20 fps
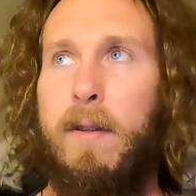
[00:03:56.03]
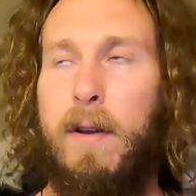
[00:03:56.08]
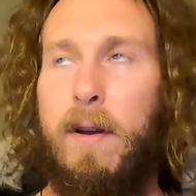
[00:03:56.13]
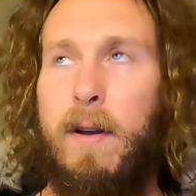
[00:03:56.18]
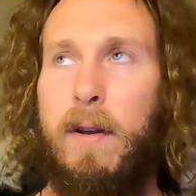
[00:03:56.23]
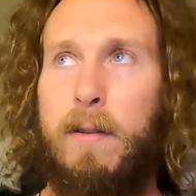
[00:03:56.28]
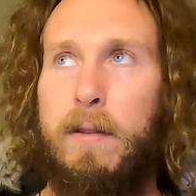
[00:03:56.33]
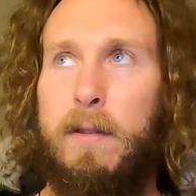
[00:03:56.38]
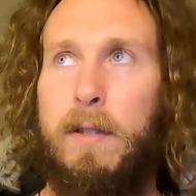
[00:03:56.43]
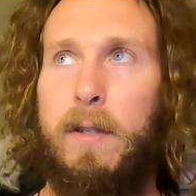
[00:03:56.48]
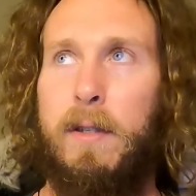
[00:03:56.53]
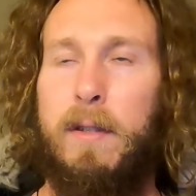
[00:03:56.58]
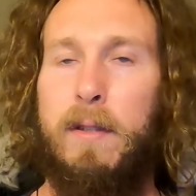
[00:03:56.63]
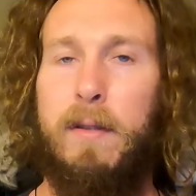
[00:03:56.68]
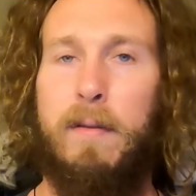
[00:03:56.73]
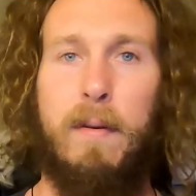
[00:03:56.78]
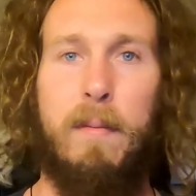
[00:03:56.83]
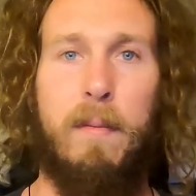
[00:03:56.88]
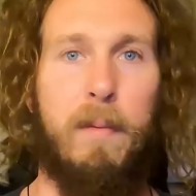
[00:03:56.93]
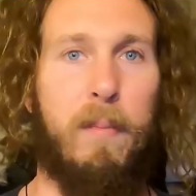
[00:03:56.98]
the cultures
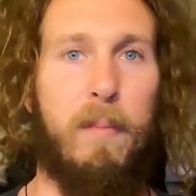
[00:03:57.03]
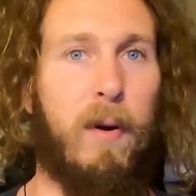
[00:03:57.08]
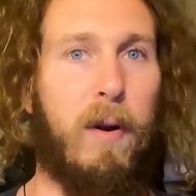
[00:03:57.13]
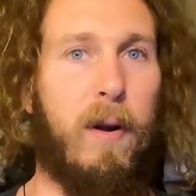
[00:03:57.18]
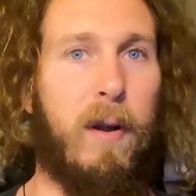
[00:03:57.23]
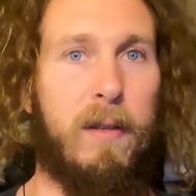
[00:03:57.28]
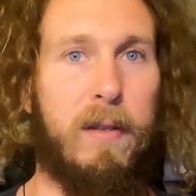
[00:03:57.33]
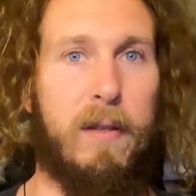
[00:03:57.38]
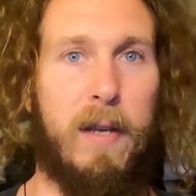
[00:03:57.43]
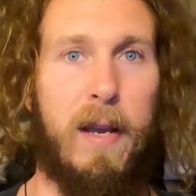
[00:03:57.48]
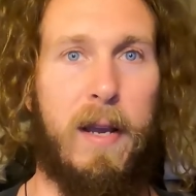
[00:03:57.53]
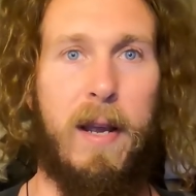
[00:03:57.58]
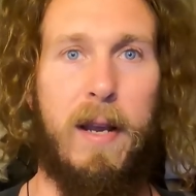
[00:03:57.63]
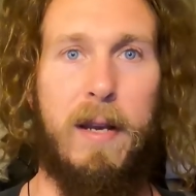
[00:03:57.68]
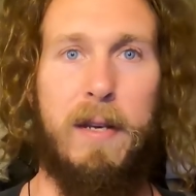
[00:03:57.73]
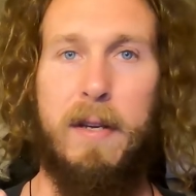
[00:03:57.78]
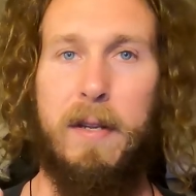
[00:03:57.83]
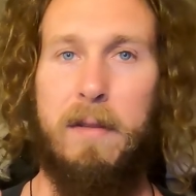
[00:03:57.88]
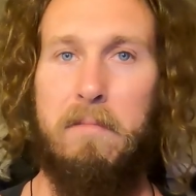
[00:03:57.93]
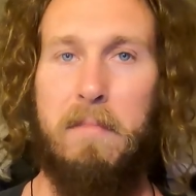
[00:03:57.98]
from the Bronze
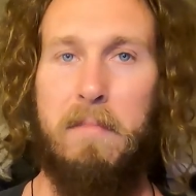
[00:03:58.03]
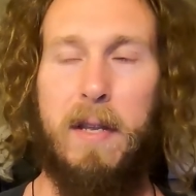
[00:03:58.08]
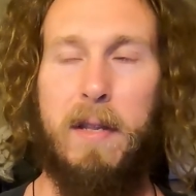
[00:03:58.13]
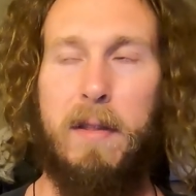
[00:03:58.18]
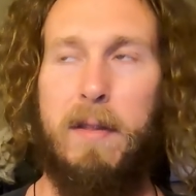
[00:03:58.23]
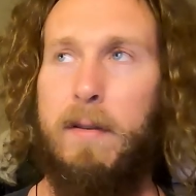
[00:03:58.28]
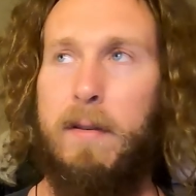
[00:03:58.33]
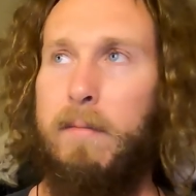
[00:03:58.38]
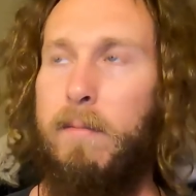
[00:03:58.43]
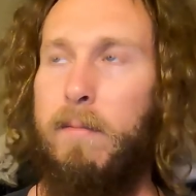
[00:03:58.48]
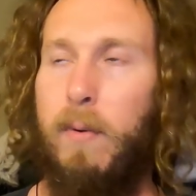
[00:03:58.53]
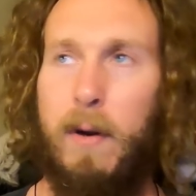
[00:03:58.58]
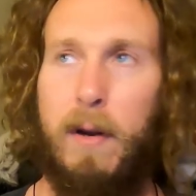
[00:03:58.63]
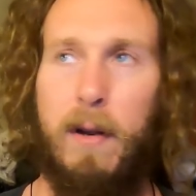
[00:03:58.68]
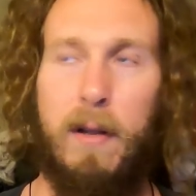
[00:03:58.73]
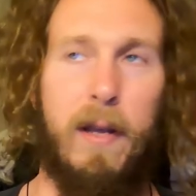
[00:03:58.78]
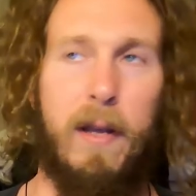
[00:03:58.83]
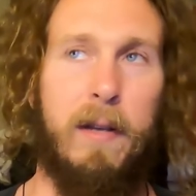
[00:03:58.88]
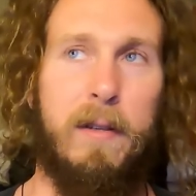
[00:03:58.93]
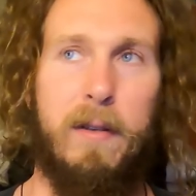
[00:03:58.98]
Age and what
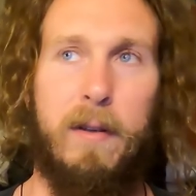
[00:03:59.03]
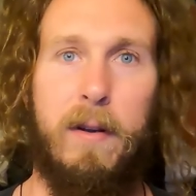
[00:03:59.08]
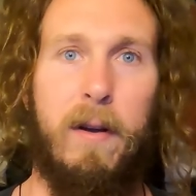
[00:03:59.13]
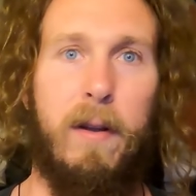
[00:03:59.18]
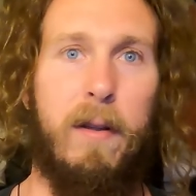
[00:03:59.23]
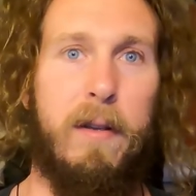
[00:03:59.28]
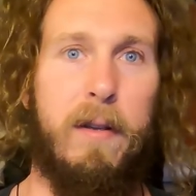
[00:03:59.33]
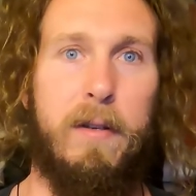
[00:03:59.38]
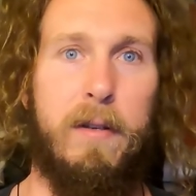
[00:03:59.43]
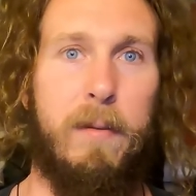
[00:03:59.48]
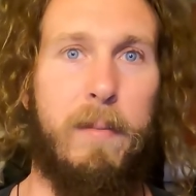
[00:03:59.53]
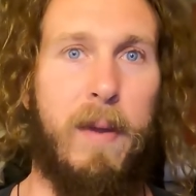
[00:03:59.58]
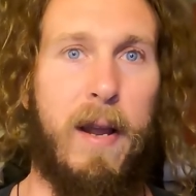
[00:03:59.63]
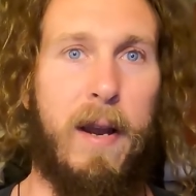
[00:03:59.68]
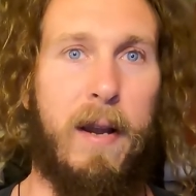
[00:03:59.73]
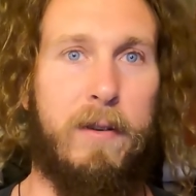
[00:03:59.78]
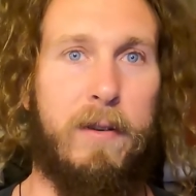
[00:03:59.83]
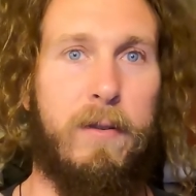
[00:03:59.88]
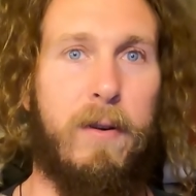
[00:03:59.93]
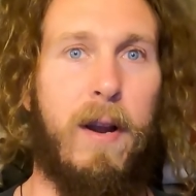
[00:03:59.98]
I like to call the
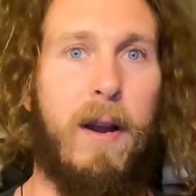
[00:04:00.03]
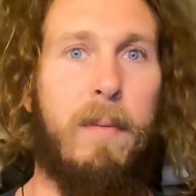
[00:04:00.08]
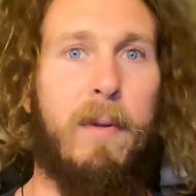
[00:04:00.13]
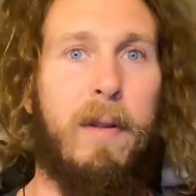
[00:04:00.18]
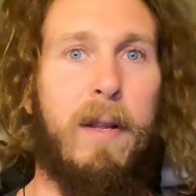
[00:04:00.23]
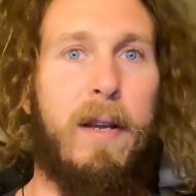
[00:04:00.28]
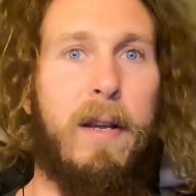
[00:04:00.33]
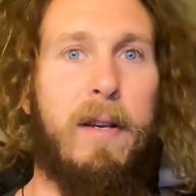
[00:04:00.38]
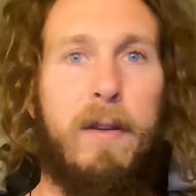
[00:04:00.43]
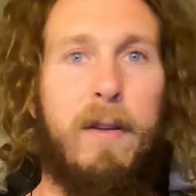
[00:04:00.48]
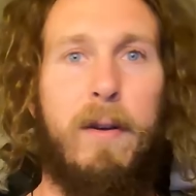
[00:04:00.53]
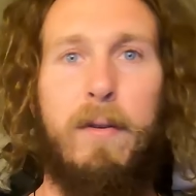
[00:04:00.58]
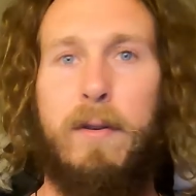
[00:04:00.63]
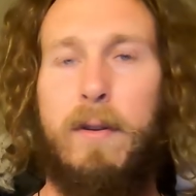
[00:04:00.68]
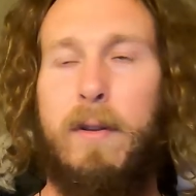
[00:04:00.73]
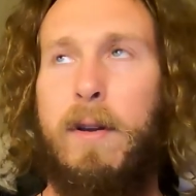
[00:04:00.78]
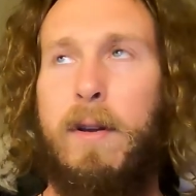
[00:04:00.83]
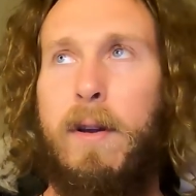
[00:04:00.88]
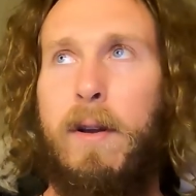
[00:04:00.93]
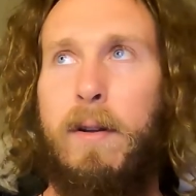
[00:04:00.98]
Germanic Tribal Those
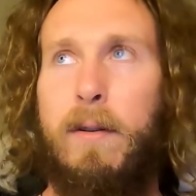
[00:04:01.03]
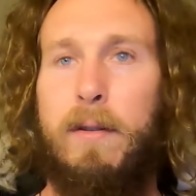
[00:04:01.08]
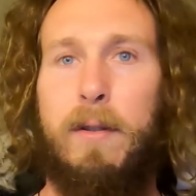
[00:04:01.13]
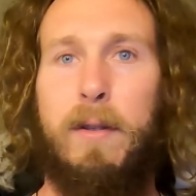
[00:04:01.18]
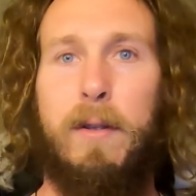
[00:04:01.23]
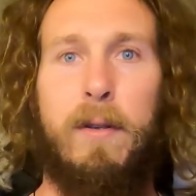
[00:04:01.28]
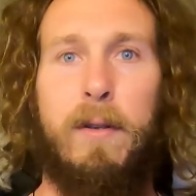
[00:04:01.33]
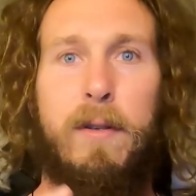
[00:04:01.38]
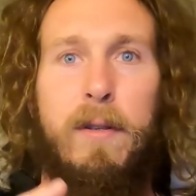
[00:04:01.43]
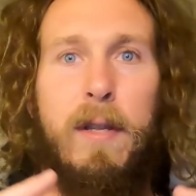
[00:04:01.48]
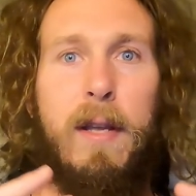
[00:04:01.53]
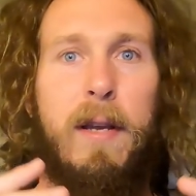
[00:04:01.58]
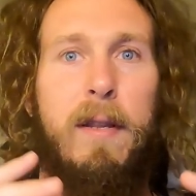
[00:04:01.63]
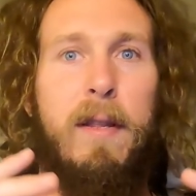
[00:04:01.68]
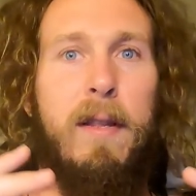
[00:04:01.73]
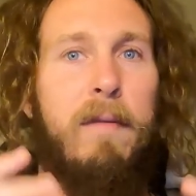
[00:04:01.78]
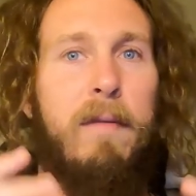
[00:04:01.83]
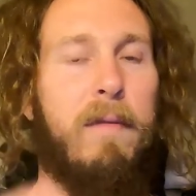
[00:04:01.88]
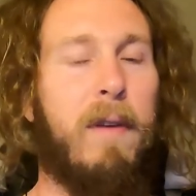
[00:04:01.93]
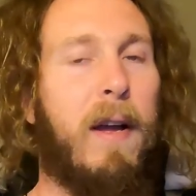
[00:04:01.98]
are the cultures
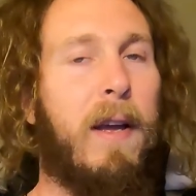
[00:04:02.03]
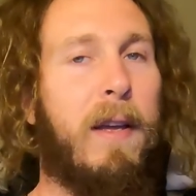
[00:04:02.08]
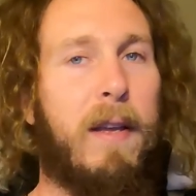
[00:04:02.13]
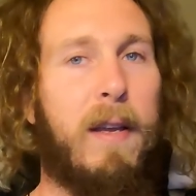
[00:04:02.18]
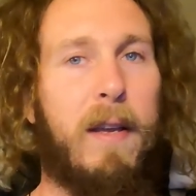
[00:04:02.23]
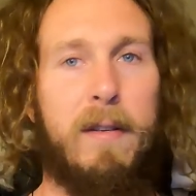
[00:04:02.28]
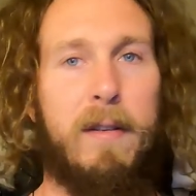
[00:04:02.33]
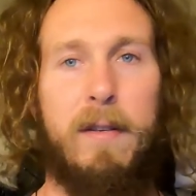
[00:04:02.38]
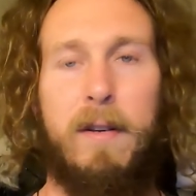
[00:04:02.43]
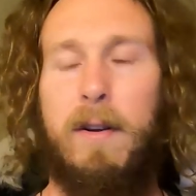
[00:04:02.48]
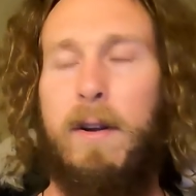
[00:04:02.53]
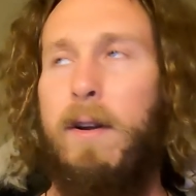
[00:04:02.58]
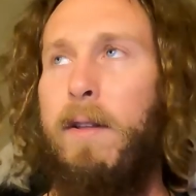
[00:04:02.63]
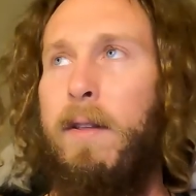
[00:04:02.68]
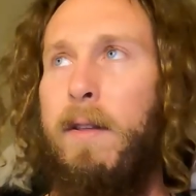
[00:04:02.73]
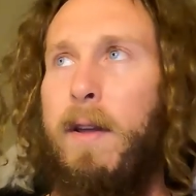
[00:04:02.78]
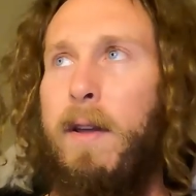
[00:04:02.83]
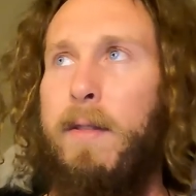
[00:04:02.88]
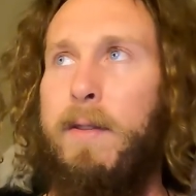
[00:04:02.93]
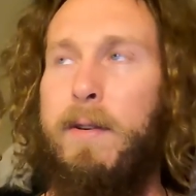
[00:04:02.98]
that the Vikings and all
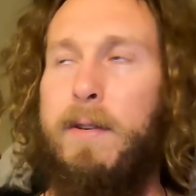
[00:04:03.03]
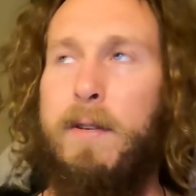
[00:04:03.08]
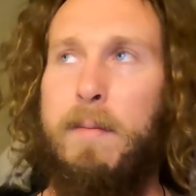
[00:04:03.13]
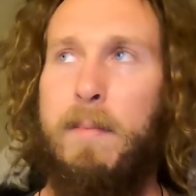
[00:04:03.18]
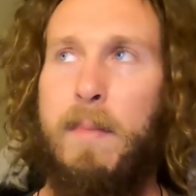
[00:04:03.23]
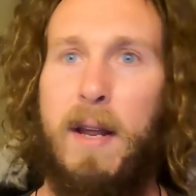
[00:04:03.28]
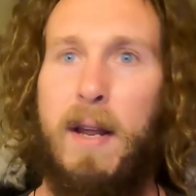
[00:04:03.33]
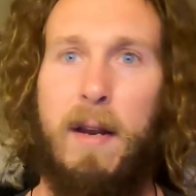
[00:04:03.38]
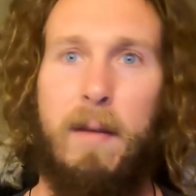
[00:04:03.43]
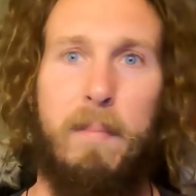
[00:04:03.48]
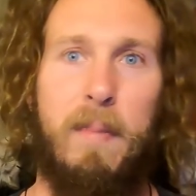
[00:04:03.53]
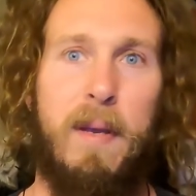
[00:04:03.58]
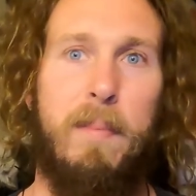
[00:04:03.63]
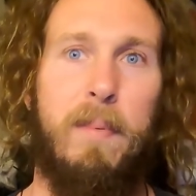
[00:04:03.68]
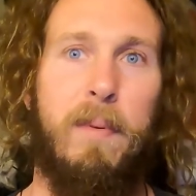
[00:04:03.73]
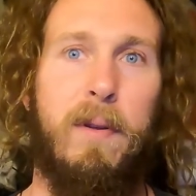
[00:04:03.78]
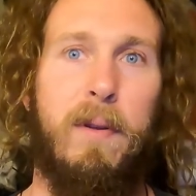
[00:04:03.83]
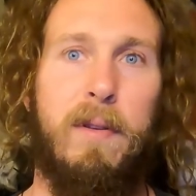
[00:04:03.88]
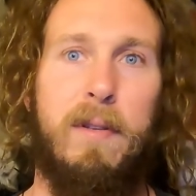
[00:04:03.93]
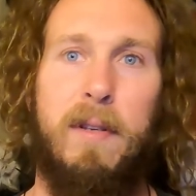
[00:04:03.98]
the other Germanic
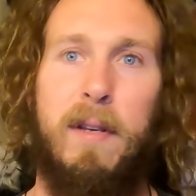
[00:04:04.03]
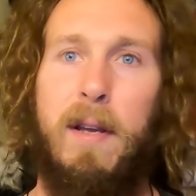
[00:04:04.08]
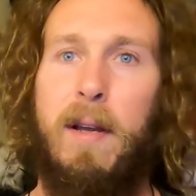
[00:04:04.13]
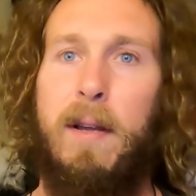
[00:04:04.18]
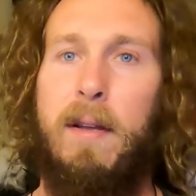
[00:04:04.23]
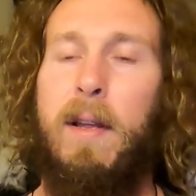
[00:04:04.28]
peoples